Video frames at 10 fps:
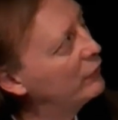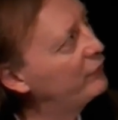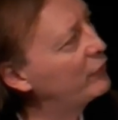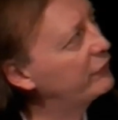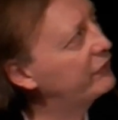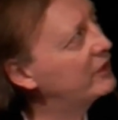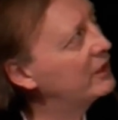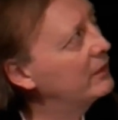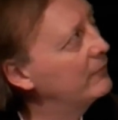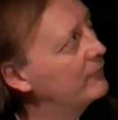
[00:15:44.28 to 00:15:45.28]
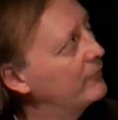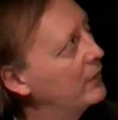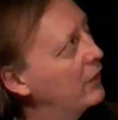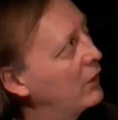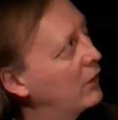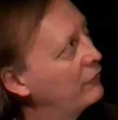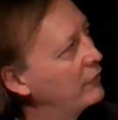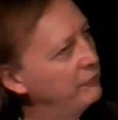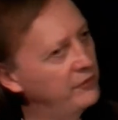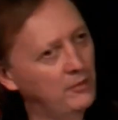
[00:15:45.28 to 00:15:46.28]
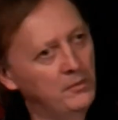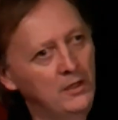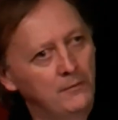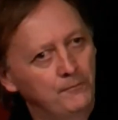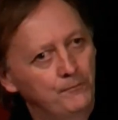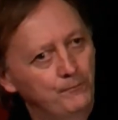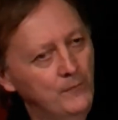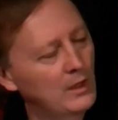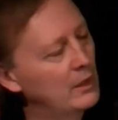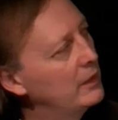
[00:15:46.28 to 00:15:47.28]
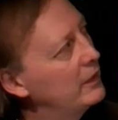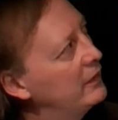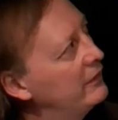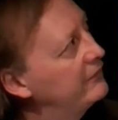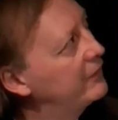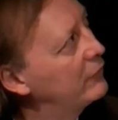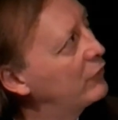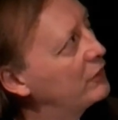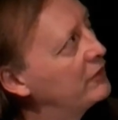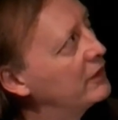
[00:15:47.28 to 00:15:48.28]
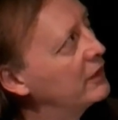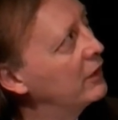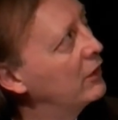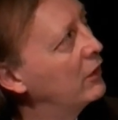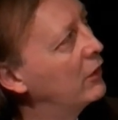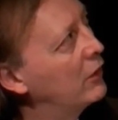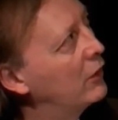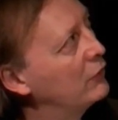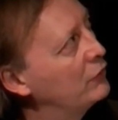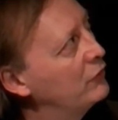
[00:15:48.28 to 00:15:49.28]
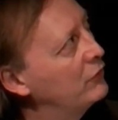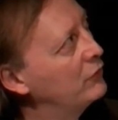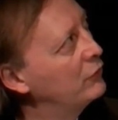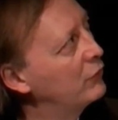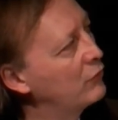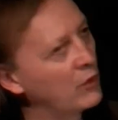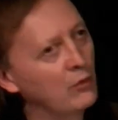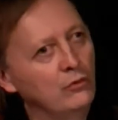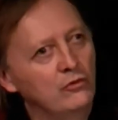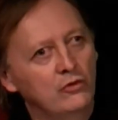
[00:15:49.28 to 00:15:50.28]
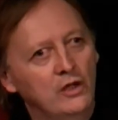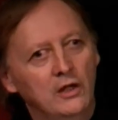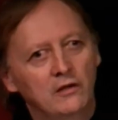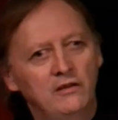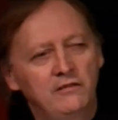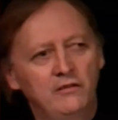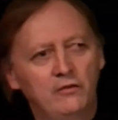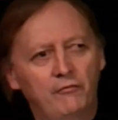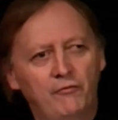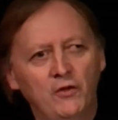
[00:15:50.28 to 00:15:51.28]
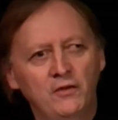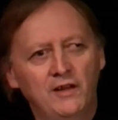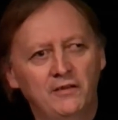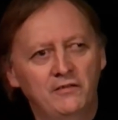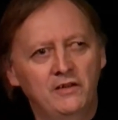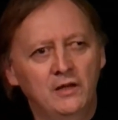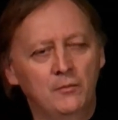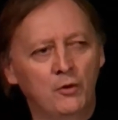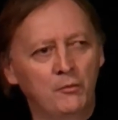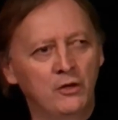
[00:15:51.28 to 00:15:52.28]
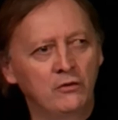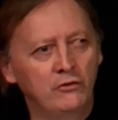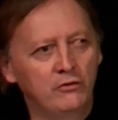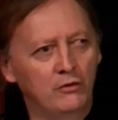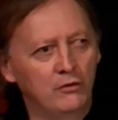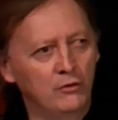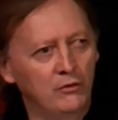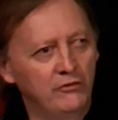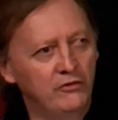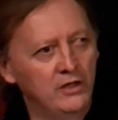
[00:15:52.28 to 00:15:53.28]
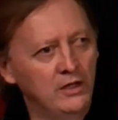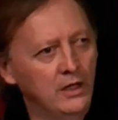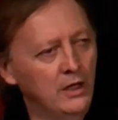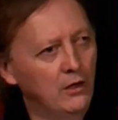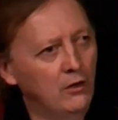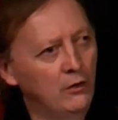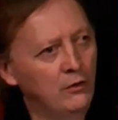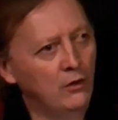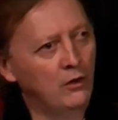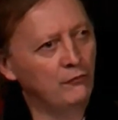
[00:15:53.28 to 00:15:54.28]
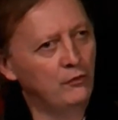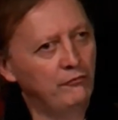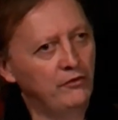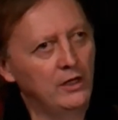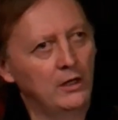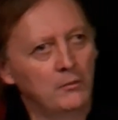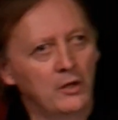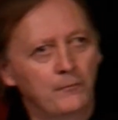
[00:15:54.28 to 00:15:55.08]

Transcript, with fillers: fiancée of Firmin, is running on the road. This is a fantastic moment, you'll see, of the film.